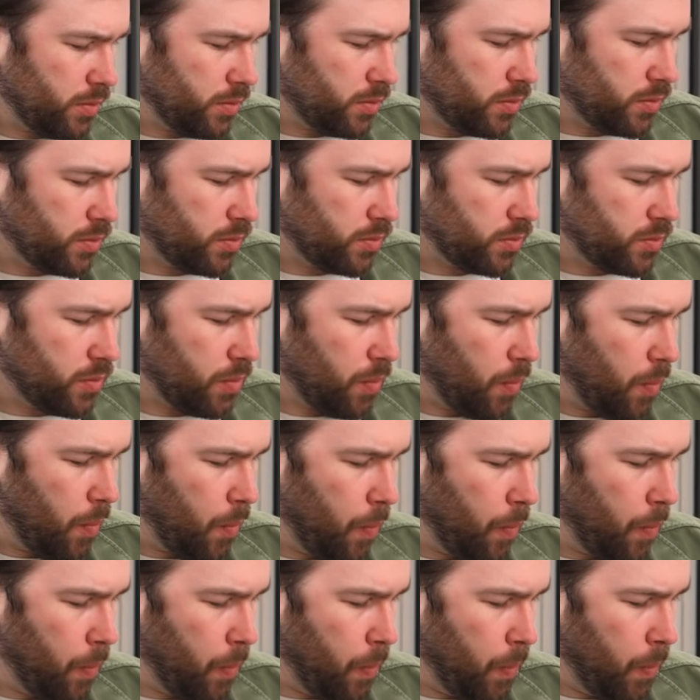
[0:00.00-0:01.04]

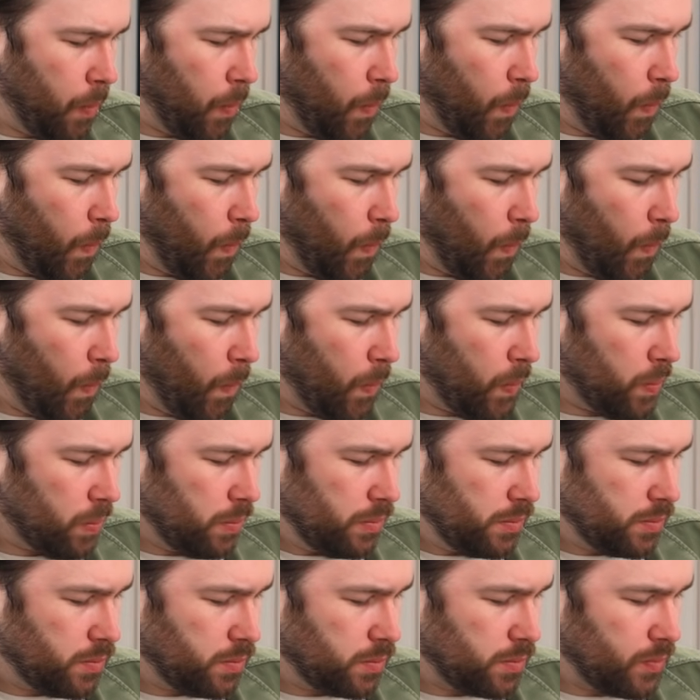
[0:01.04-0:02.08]

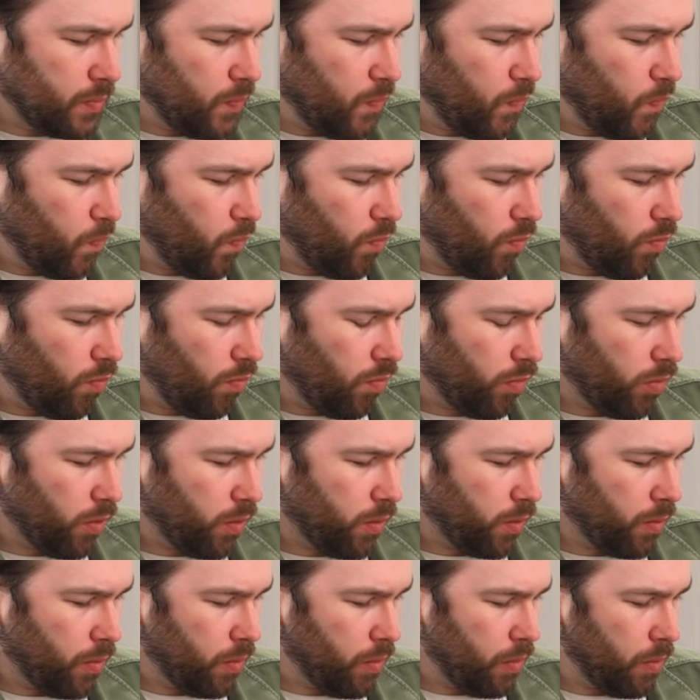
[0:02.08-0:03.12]

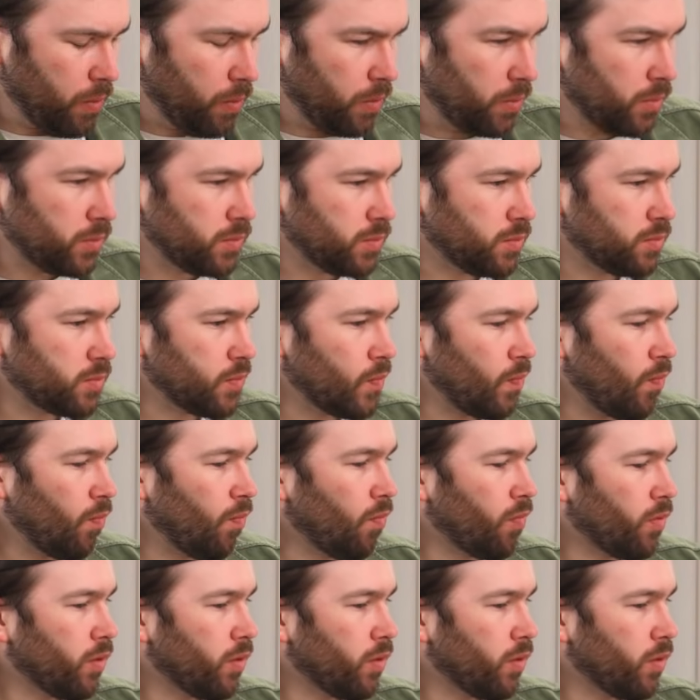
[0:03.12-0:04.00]
(not speaking)